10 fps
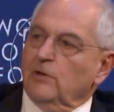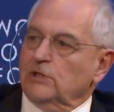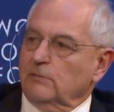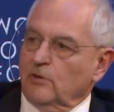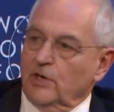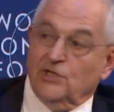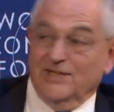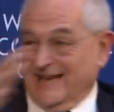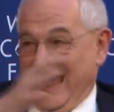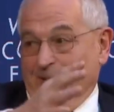Polish
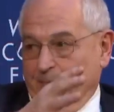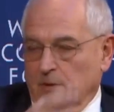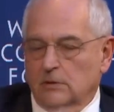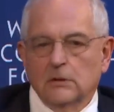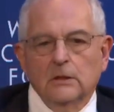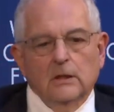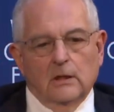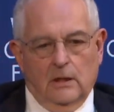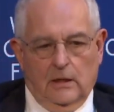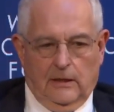immigration has happened,
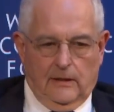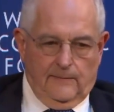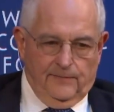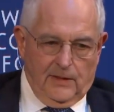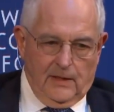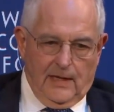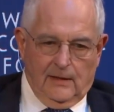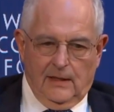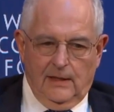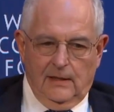
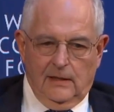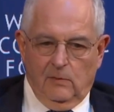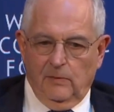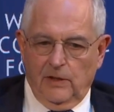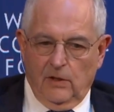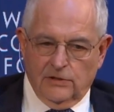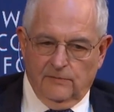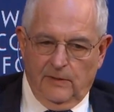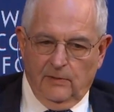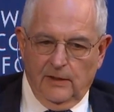and clearly there will be
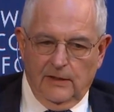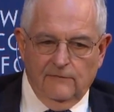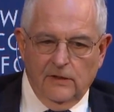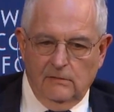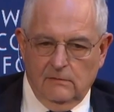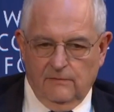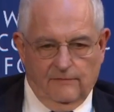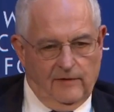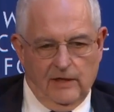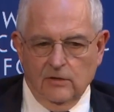lots of people leaving
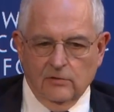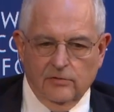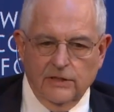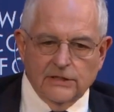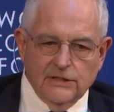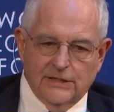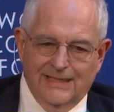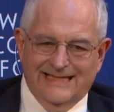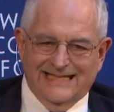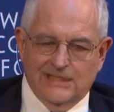for very good reasons
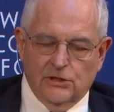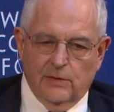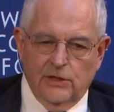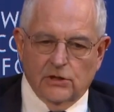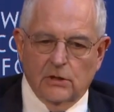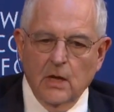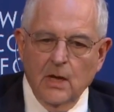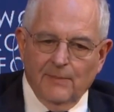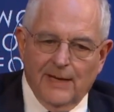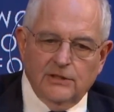in this situation.
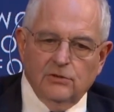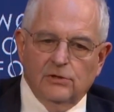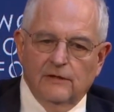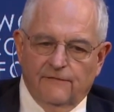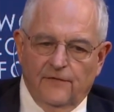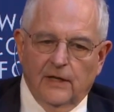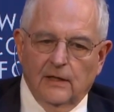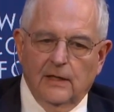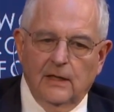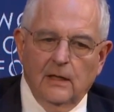But I do think
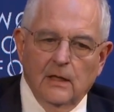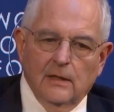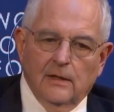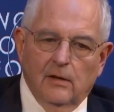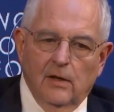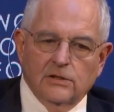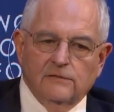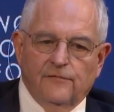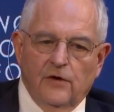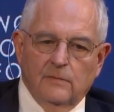finally there are a
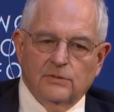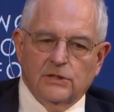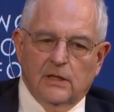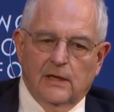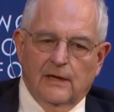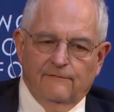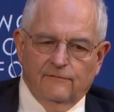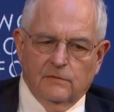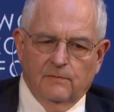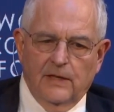lot of firms, and
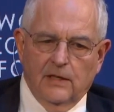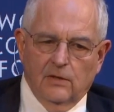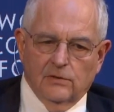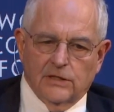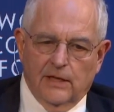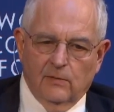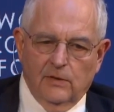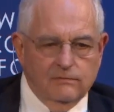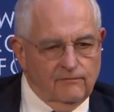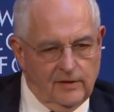I've been in contact
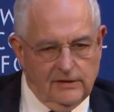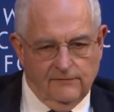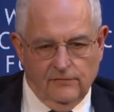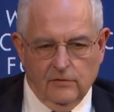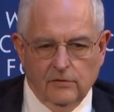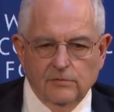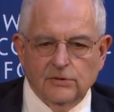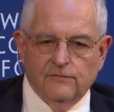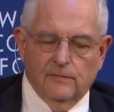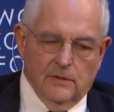with very different
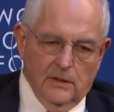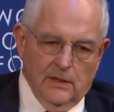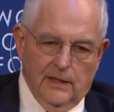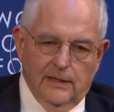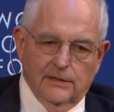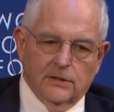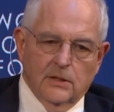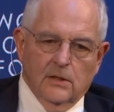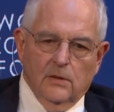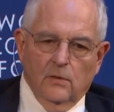groups from guys,